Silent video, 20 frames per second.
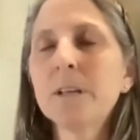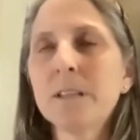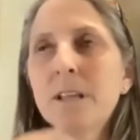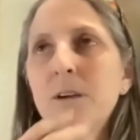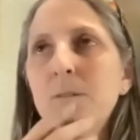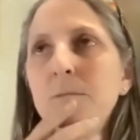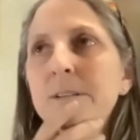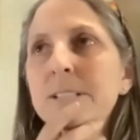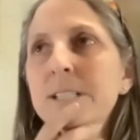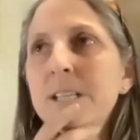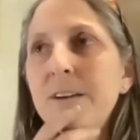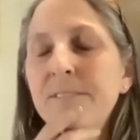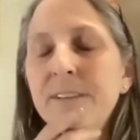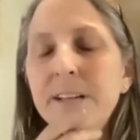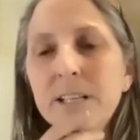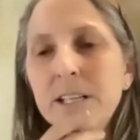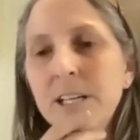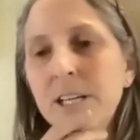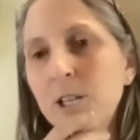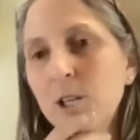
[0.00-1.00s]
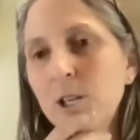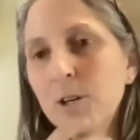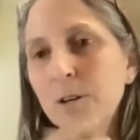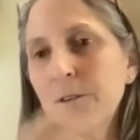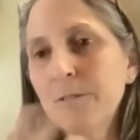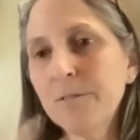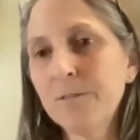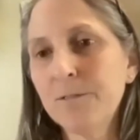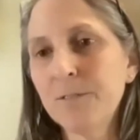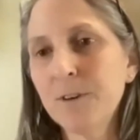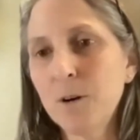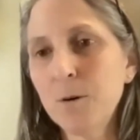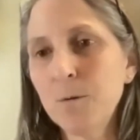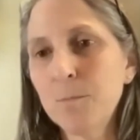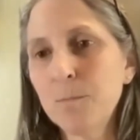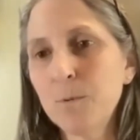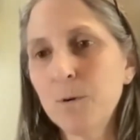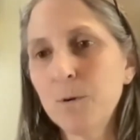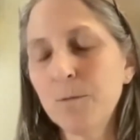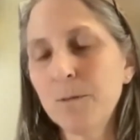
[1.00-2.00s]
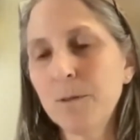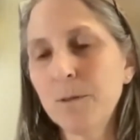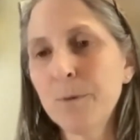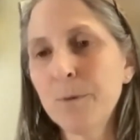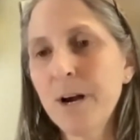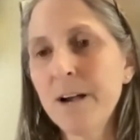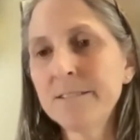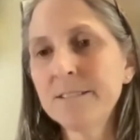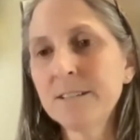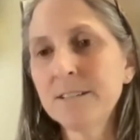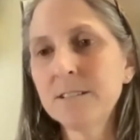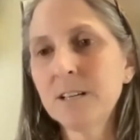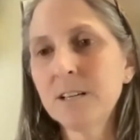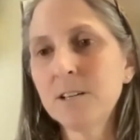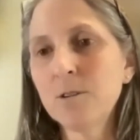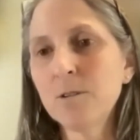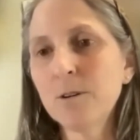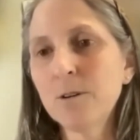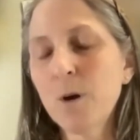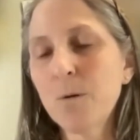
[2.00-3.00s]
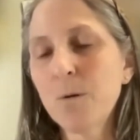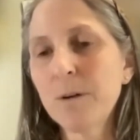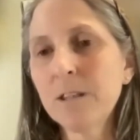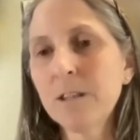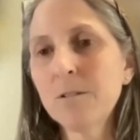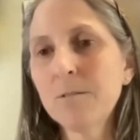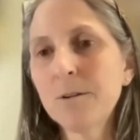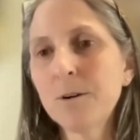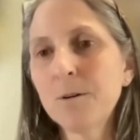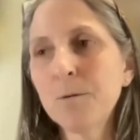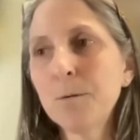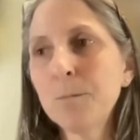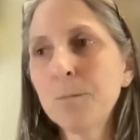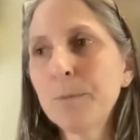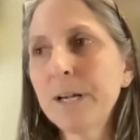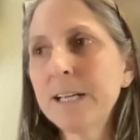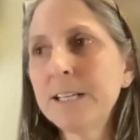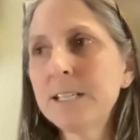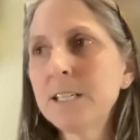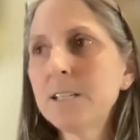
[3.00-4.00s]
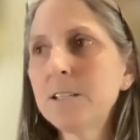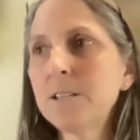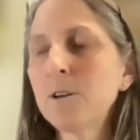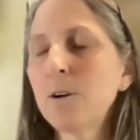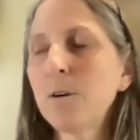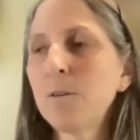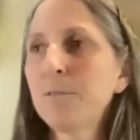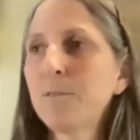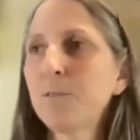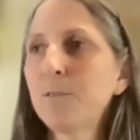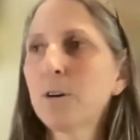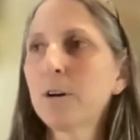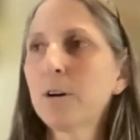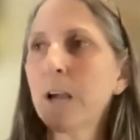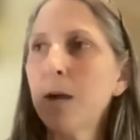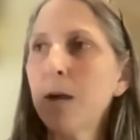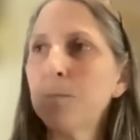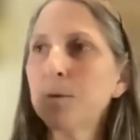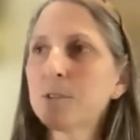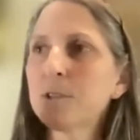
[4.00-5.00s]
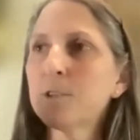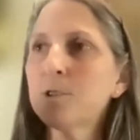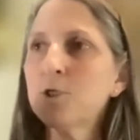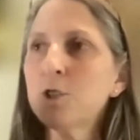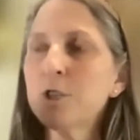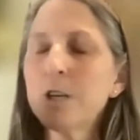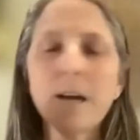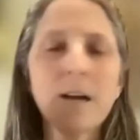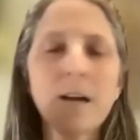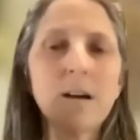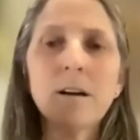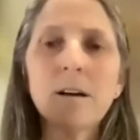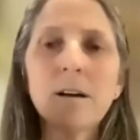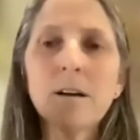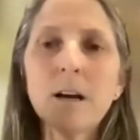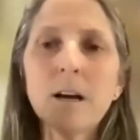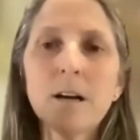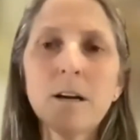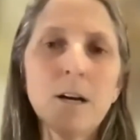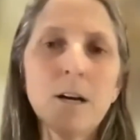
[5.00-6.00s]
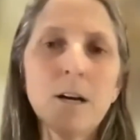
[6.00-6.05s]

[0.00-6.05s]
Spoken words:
They would definitely learn from the process that you're going through, but I didn't know if you're able to share